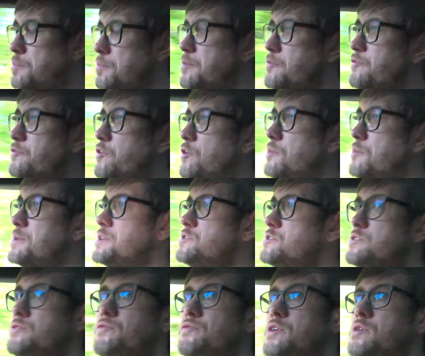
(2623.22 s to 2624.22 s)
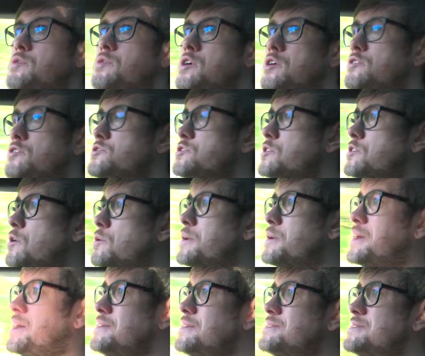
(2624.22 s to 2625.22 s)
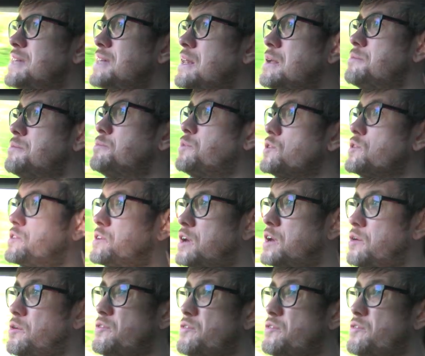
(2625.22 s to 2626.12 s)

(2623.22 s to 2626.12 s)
performance a few years ago against Dylan Budka,